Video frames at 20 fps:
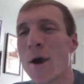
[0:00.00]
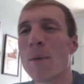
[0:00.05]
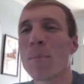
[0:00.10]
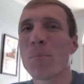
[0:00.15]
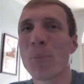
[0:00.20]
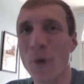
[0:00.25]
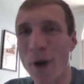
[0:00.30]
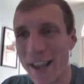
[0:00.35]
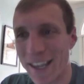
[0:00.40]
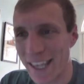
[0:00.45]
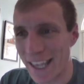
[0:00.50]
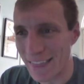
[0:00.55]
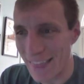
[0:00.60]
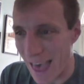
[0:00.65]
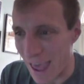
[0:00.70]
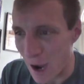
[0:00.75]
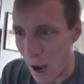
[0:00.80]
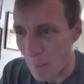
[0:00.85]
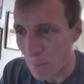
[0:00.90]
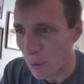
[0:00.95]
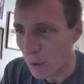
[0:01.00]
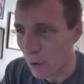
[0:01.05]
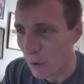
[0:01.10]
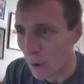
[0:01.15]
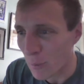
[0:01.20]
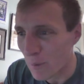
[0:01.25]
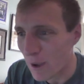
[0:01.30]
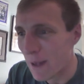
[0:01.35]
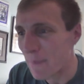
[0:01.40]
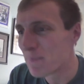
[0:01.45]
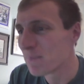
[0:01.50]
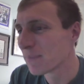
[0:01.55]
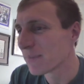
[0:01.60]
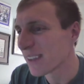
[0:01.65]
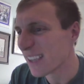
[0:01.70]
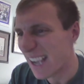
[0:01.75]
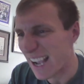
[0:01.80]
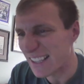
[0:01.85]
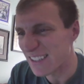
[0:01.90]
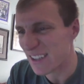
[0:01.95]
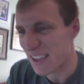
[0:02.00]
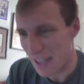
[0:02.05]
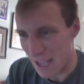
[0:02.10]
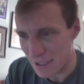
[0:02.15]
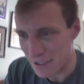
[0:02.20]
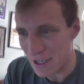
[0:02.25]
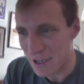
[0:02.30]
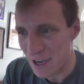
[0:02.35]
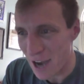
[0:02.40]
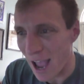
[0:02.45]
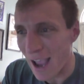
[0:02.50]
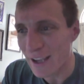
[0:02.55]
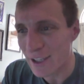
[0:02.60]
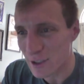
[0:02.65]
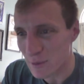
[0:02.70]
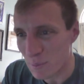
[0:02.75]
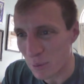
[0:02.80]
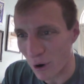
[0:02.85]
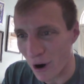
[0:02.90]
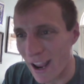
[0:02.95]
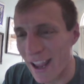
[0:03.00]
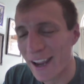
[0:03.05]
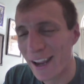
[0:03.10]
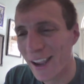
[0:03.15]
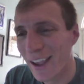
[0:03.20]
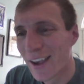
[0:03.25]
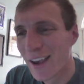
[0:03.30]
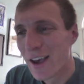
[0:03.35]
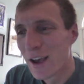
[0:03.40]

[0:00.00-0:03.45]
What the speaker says: breaking that up a little bit. That's a nice break